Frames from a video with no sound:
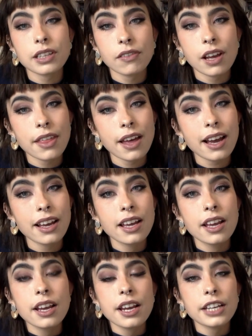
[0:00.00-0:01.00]
stuff like that,
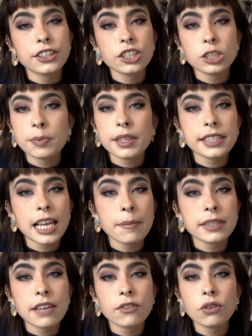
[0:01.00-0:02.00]
it should just be the same
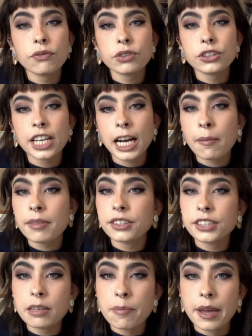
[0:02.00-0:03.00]
as they've gone for a checkup at the
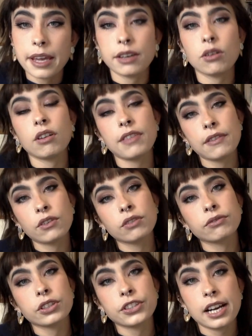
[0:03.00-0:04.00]
GP, or they've
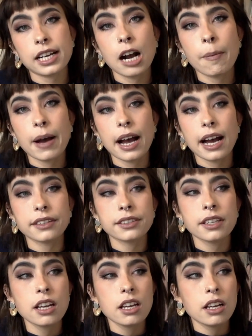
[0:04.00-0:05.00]
gone for a checkup at,
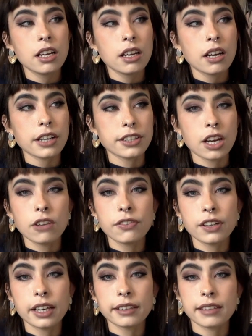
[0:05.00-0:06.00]
I don't know,
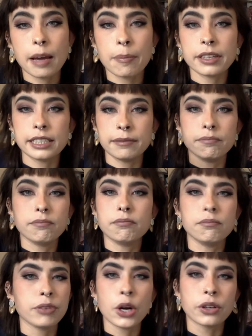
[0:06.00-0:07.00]
for like their bloody
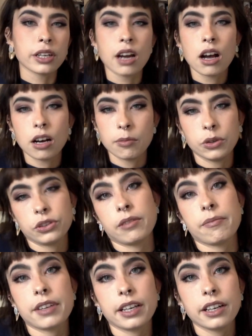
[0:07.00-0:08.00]
broken arm or
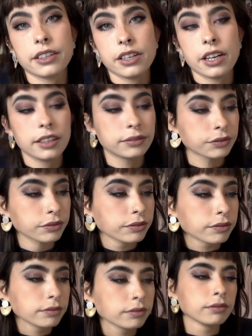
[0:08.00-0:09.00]
something, I don't know.
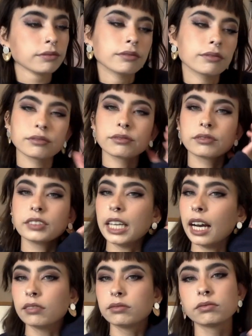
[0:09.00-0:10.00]
Yeah.